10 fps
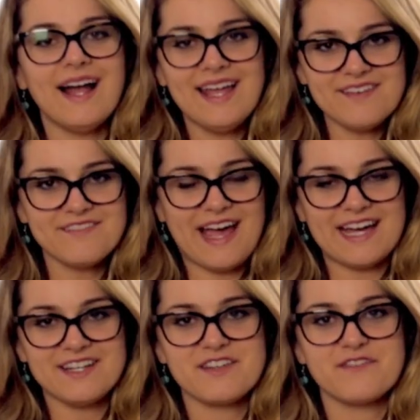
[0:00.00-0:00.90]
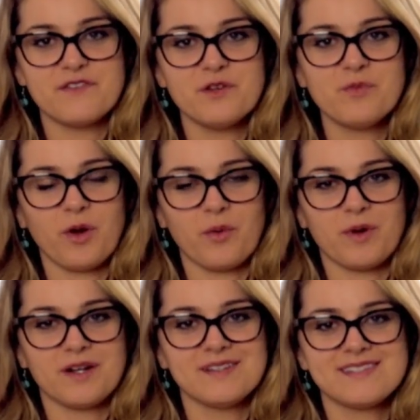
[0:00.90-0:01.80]
I have added a few
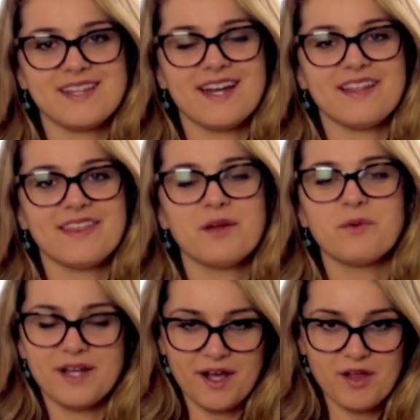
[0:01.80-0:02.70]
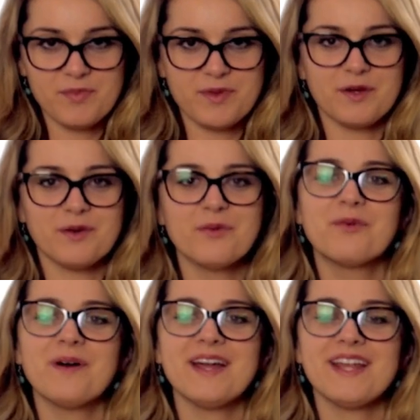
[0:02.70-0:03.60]
more words that I think would help
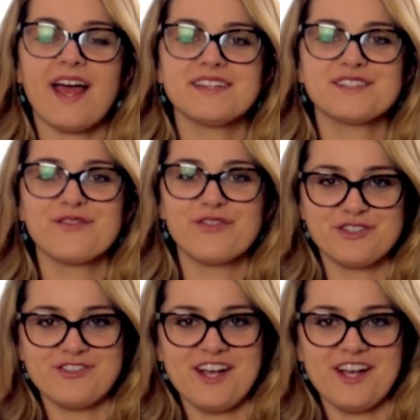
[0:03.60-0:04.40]
you when asking for